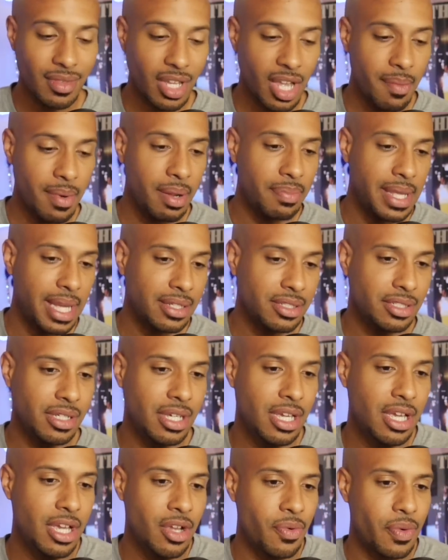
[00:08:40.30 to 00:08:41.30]
Coming up next,
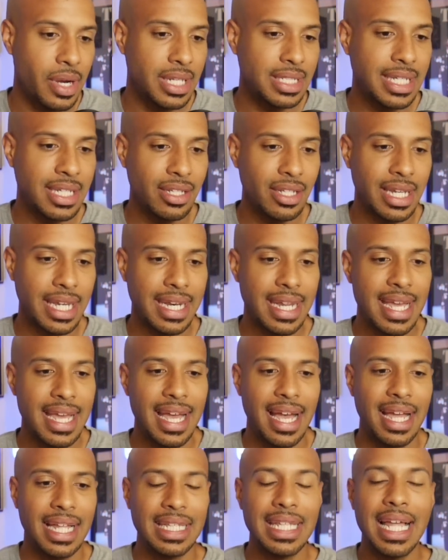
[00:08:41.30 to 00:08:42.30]
we're going to take a look at
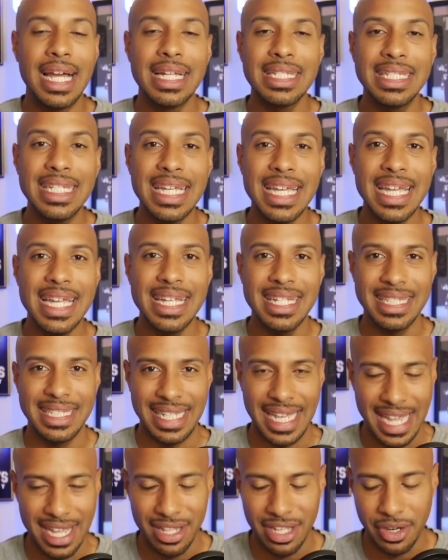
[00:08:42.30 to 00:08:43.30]
Alontae
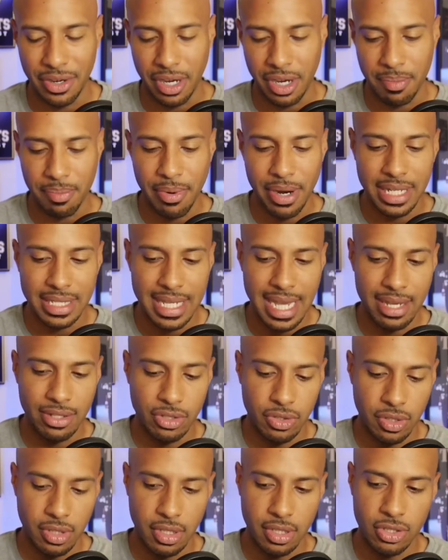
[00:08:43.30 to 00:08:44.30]
Taylor. We're going to break down
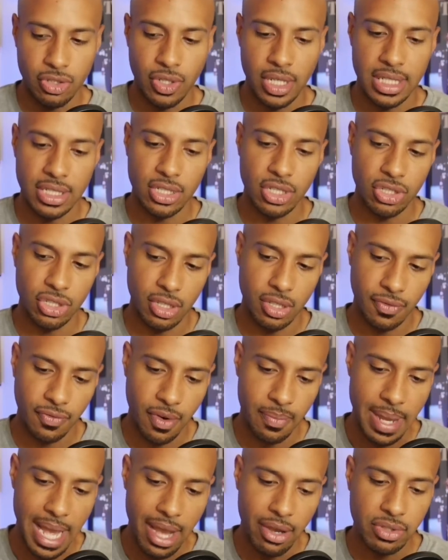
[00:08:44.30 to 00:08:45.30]
sort of the transition
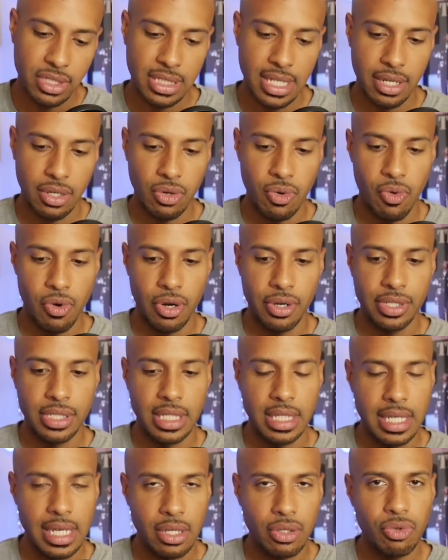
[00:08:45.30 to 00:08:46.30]
from outside corner
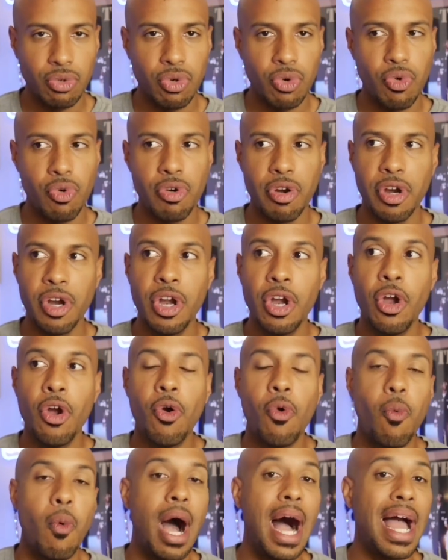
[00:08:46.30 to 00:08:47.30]
to nickel corner,
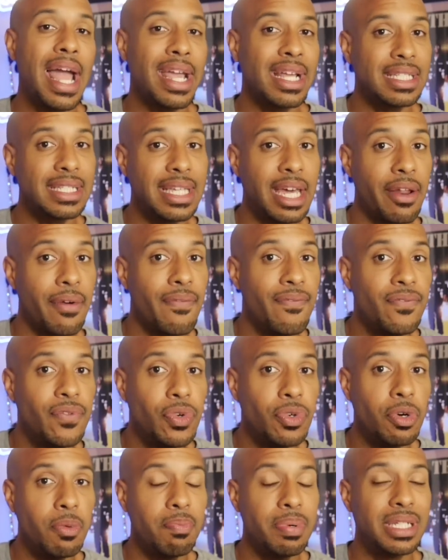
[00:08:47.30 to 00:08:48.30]
why it's not a
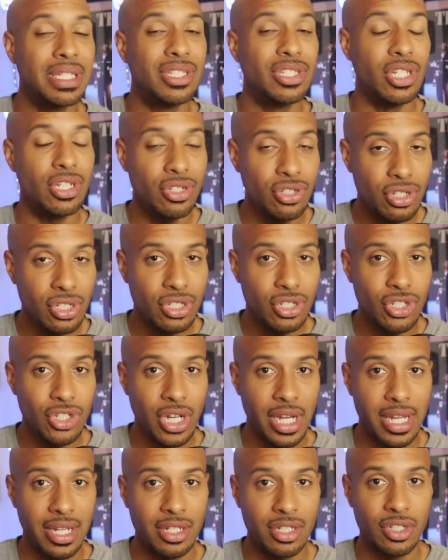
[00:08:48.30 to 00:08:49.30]
full position
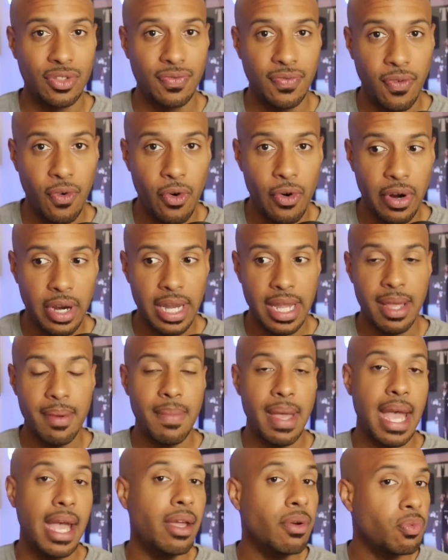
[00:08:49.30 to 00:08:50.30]
change for
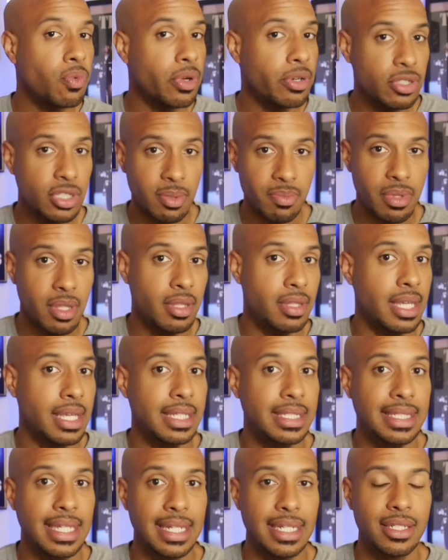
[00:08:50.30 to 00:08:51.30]
him, and what are some of the
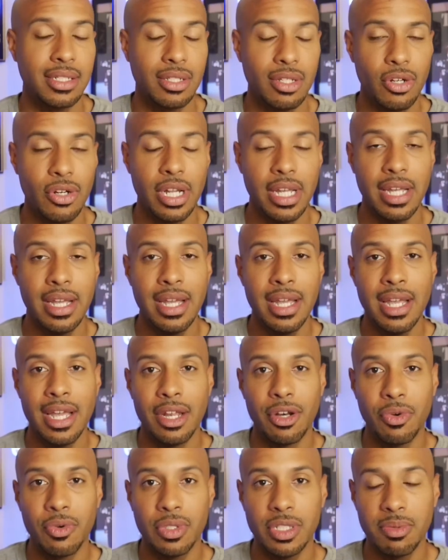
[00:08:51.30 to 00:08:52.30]
things that he's learning,
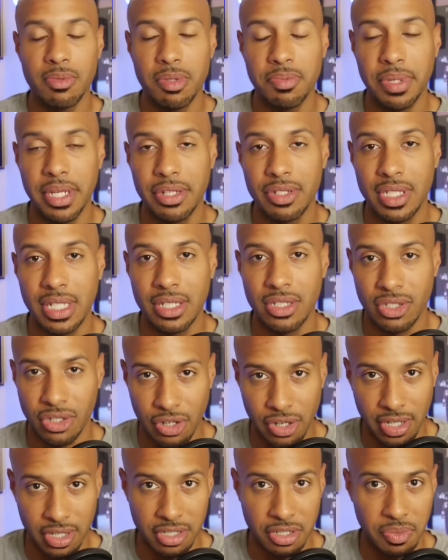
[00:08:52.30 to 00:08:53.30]
and who are some of the players that he's
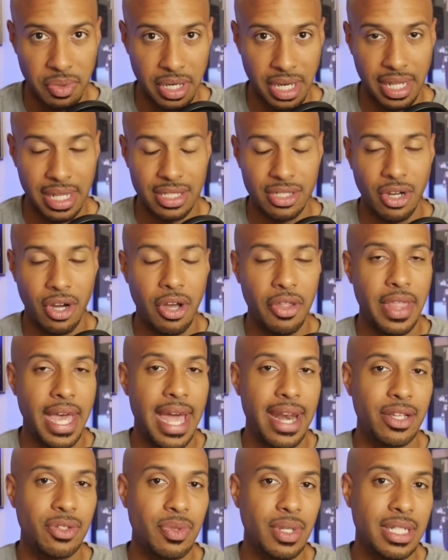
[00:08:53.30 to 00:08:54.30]
turning to. We're going to get to all
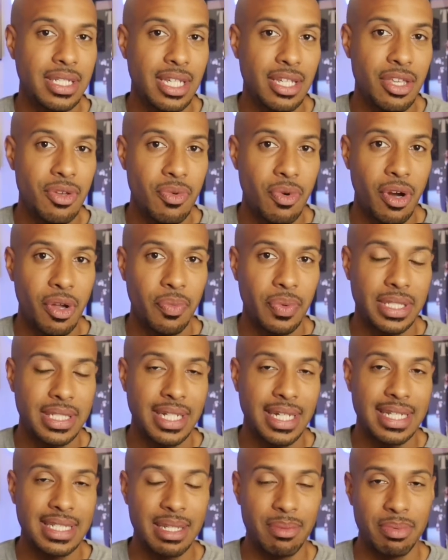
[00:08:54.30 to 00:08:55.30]
that as we continue on with
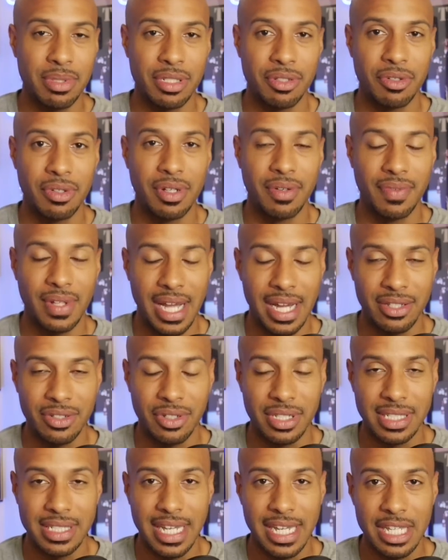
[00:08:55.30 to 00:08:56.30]
today's episode of Locked
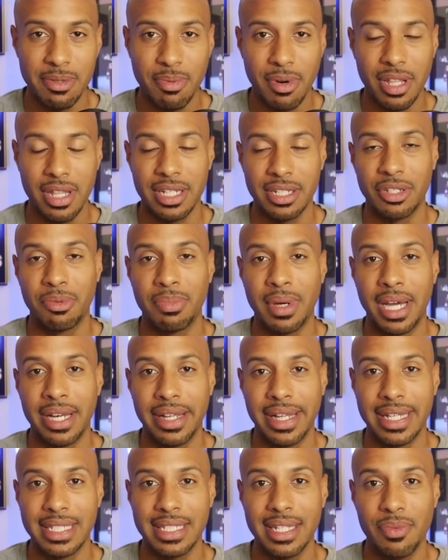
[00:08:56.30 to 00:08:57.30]
On Saints, part of Locked On
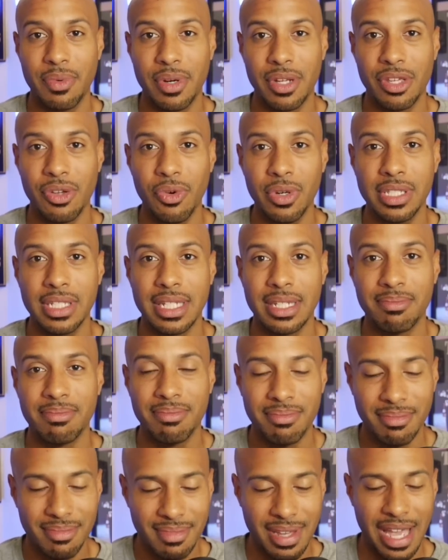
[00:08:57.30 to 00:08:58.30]
Podcast Network, your team
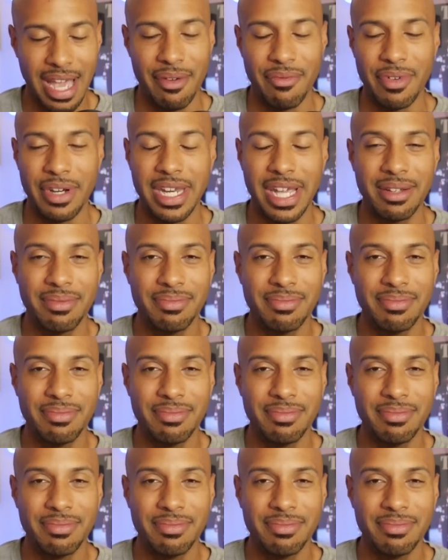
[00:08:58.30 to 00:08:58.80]
every day.